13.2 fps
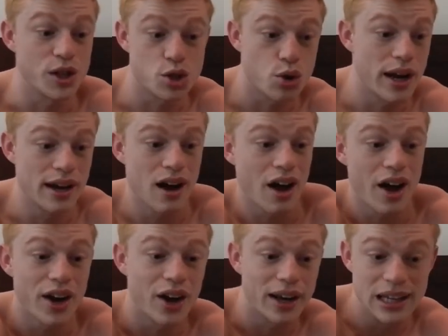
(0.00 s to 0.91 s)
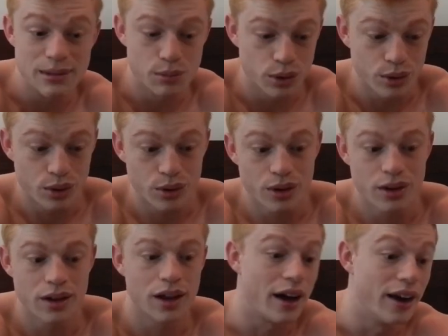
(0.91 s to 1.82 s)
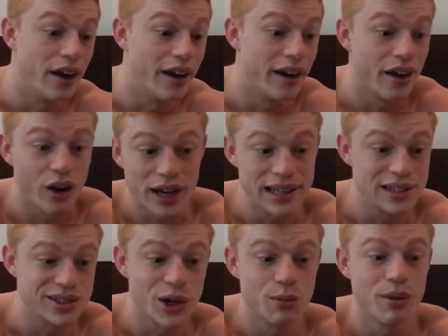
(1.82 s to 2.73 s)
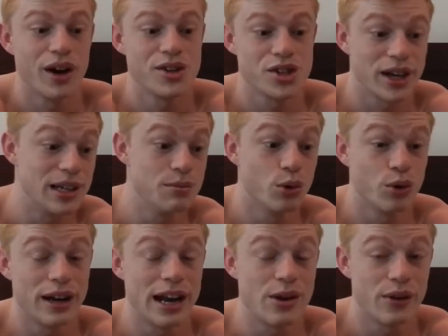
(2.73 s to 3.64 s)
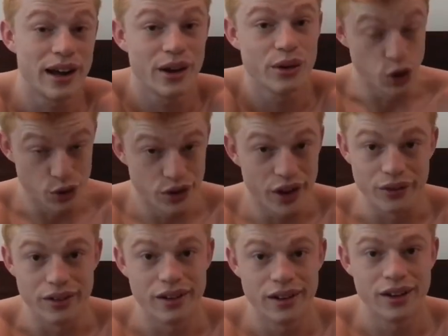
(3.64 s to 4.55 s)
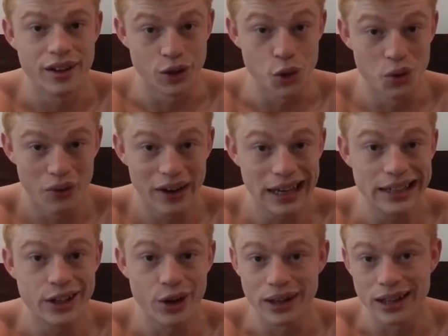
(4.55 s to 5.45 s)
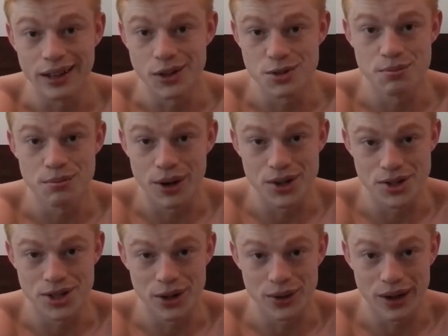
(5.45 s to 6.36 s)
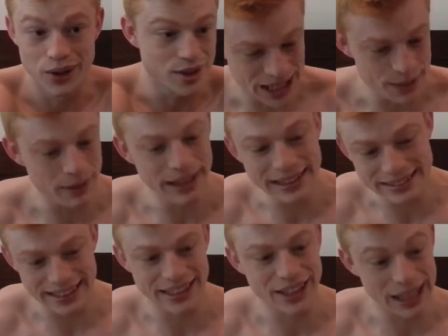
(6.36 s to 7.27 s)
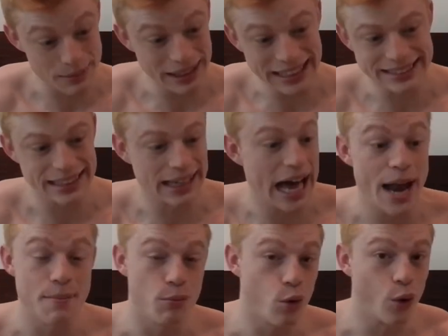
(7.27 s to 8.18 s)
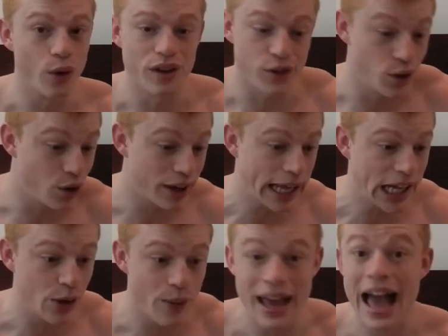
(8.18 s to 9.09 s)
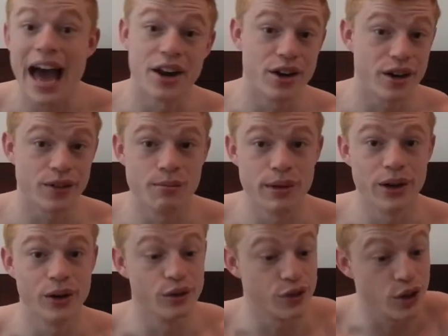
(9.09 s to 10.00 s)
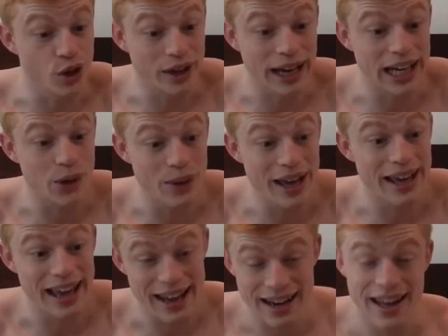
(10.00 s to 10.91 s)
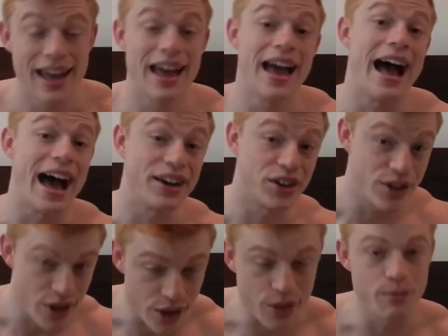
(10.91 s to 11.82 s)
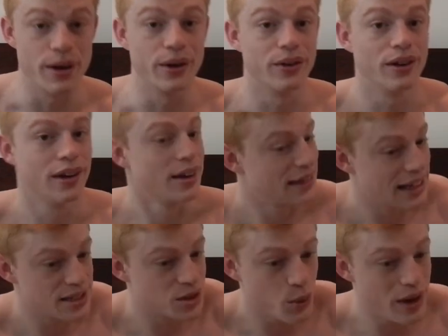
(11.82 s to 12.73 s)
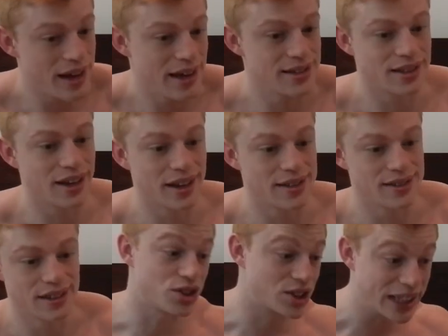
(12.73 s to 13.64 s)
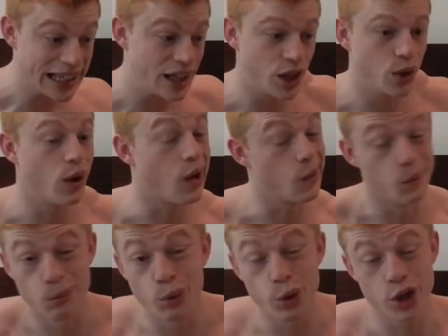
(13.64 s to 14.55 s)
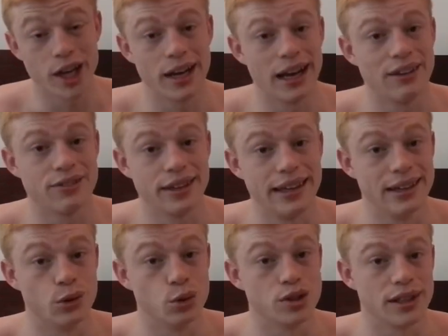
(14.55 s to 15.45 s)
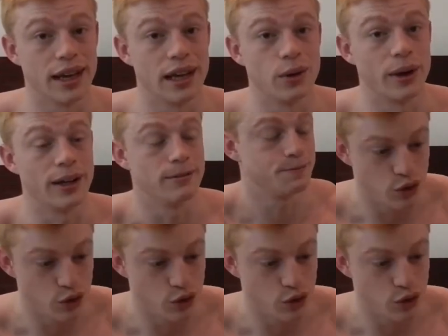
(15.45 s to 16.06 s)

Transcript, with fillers: I train hard, I eat more, and uh, I eat so much, I eat more than anyone else. You don't. You really don't eat as much as anyone else. Keep eating, keep eating, add more. If you're not gaining weight, add another meal. If you're not gaining weight again, add another meal. That's the way it is, guys. The skinnier you are, the more you're going to have to eat in order to gain weight.